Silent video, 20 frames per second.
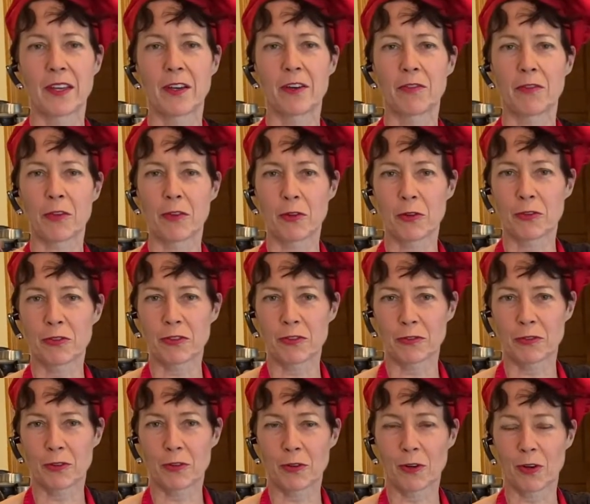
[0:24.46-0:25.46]
For those of
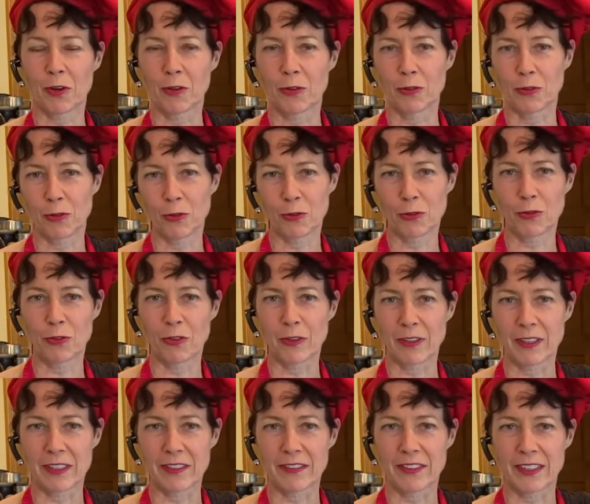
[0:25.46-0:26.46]
you who are new to the
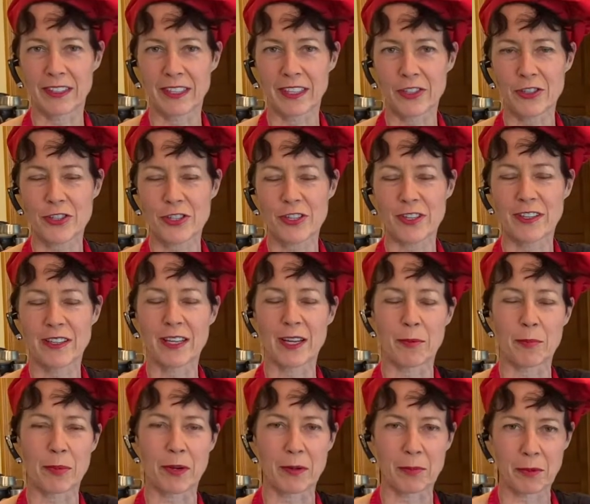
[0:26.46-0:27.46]
Lazy Kitchen, there
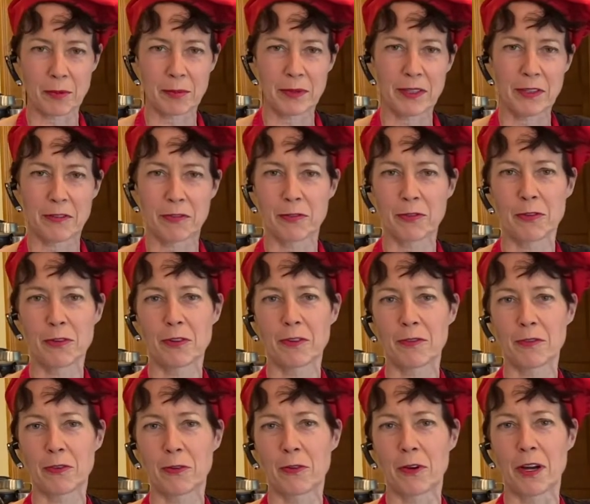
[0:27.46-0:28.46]
are probably a few of
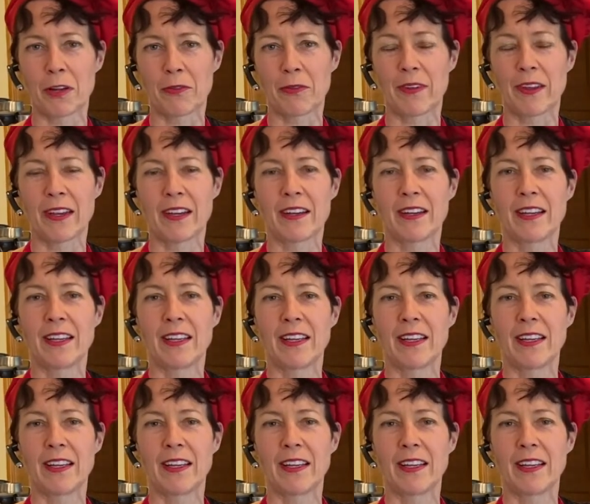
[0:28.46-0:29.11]
you out there.